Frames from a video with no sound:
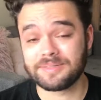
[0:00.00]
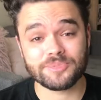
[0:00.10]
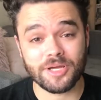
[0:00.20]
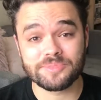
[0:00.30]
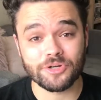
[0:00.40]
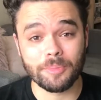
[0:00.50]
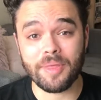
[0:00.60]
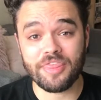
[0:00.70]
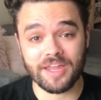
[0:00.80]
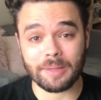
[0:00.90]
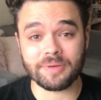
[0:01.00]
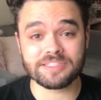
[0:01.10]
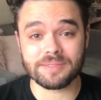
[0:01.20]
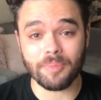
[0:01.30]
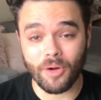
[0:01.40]
Sometimes you're a pathetic
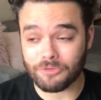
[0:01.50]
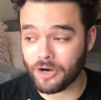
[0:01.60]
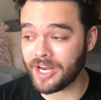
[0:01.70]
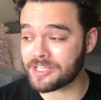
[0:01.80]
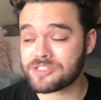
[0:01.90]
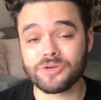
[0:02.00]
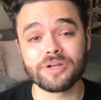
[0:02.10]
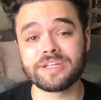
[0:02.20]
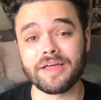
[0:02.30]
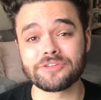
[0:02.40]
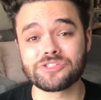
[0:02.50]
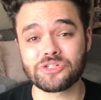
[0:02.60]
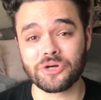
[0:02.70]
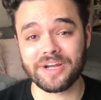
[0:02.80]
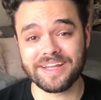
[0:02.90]
pizza boy riding a scooter down the
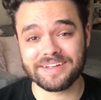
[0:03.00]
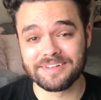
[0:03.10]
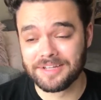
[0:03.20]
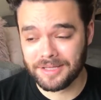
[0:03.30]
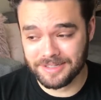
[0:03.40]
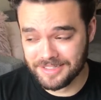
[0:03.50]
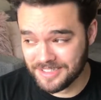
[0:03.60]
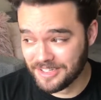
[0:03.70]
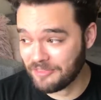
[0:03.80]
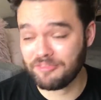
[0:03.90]
street you